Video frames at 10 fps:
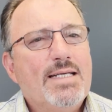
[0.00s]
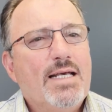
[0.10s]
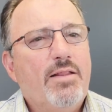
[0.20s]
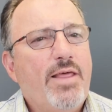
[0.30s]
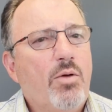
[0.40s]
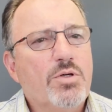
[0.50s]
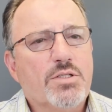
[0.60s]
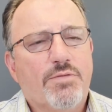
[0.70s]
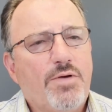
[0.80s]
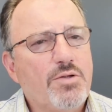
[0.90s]
That was
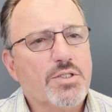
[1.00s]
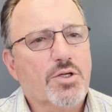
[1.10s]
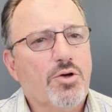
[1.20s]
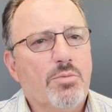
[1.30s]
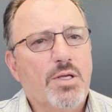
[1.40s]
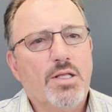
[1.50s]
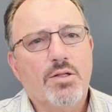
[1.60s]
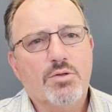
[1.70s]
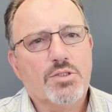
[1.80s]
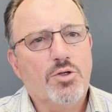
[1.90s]
a false economy. You know, there
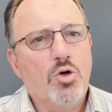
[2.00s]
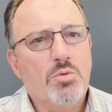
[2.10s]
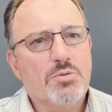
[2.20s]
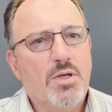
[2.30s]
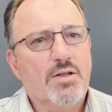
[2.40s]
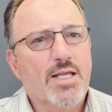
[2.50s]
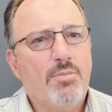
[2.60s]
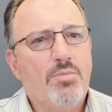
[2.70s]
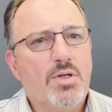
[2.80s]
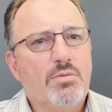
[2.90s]
was an enormous amount of
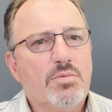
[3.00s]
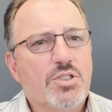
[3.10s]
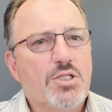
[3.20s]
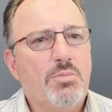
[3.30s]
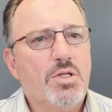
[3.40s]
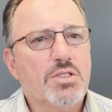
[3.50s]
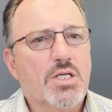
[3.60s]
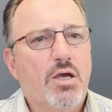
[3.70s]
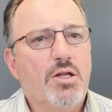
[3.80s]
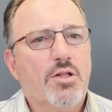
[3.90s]
government stimulus
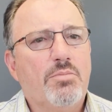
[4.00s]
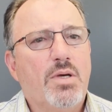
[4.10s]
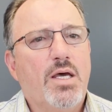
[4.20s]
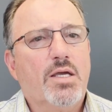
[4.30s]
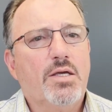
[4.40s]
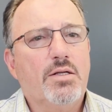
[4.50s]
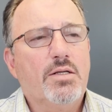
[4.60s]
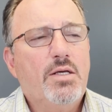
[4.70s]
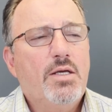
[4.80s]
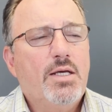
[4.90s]
going to the market.
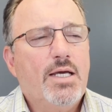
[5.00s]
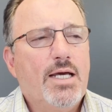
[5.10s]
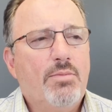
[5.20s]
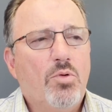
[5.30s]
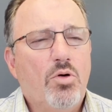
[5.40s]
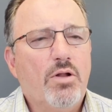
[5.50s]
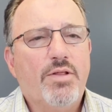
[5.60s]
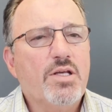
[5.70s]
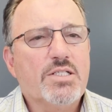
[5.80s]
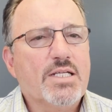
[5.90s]
Um, all of
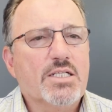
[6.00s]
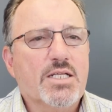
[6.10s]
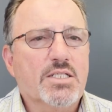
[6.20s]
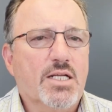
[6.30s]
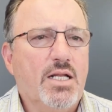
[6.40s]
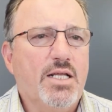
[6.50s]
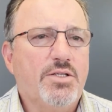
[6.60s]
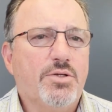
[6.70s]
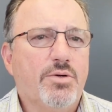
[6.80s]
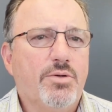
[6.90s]
those things actually led
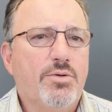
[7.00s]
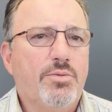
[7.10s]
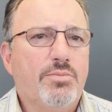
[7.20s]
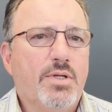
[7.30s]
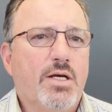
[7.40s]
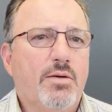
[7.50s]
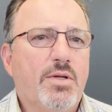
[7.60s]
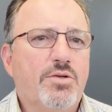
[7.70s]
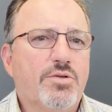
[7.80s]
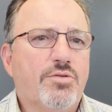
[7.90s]
to um,
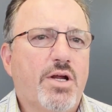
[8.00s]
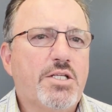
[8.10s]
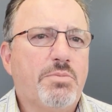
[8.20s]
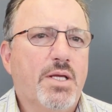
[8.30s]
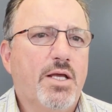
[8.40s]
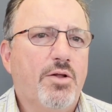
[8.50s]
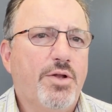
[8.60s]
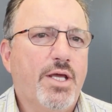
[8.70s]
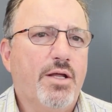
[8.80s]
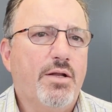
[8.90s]
interest rates being held
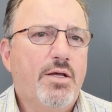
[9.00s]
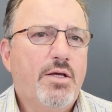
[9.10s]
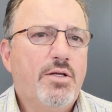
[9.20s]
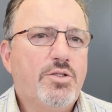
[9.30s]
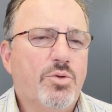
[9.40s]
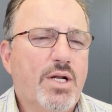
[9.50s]
down to an